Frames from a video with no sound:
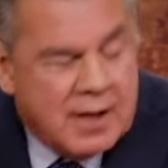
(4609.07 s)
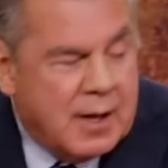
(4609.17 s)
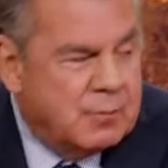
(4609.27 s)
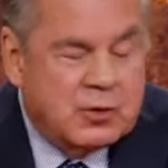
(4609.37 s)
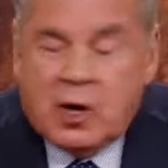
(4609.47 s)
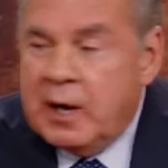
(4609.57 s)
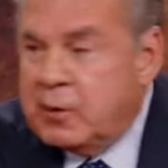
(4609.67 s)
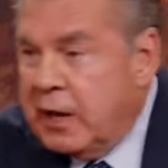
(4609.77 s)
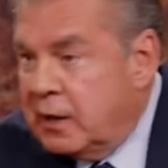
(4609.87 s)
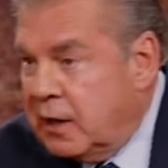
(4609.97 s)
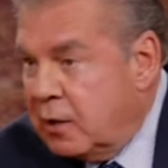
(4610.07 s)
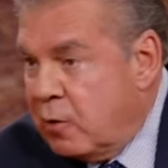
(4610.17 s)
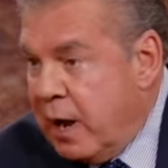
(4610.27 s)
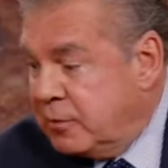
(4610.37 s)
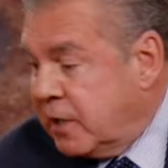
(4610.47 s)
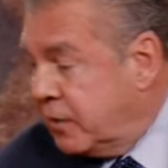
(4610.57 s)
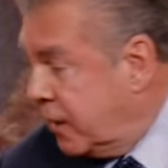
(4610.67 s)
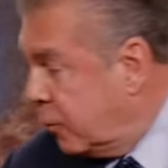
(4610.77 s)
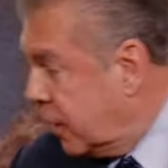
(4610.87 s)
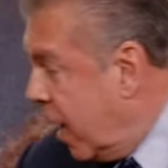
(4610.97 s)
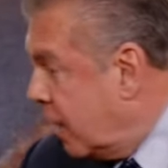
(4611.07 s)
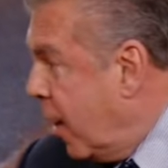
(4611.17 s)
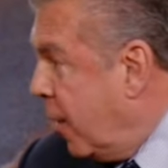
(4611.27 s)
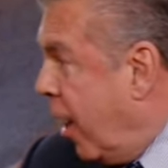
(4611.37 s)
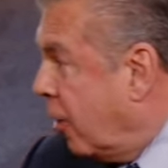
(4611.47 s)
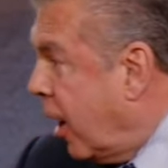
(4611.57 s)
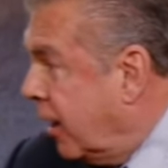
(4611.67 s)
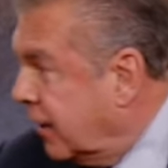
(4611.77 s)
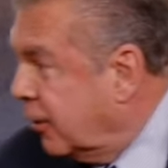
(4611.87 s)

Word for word: I'm sorry, i am taking a lot of rabbits. I think we got them all. all How